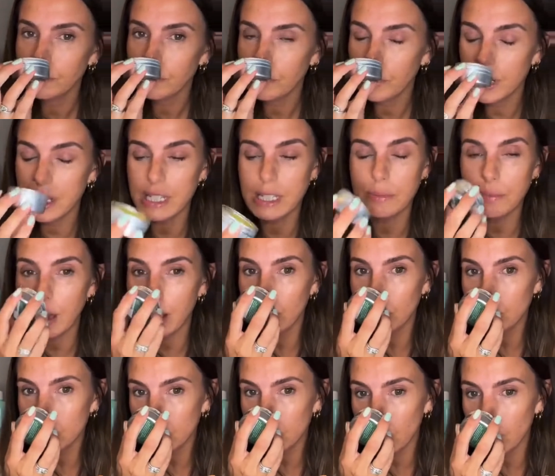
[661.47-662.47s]
but it
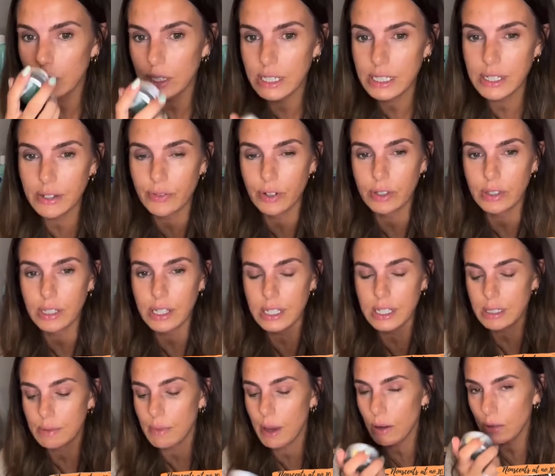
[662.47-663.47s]
smells totally different. It
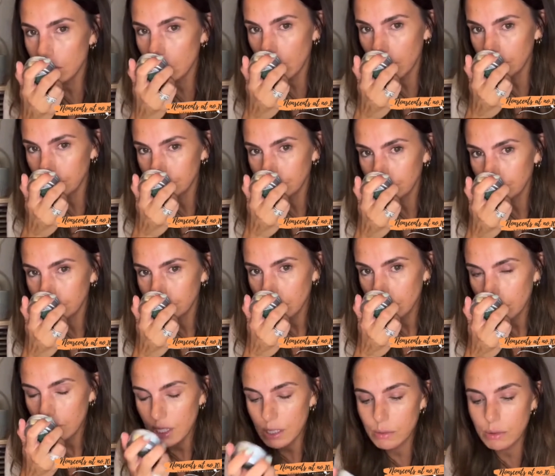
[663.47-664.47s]
smells like,
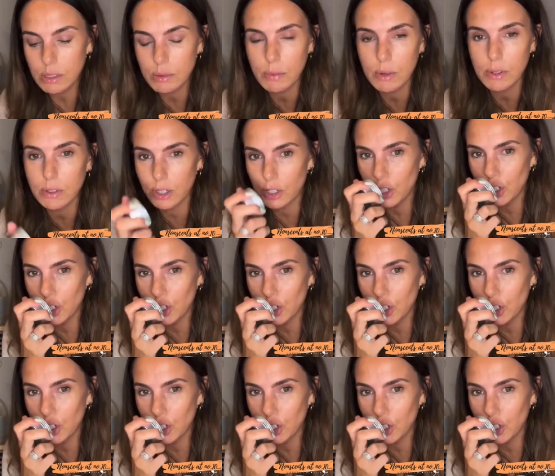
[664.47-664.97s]
this one smells like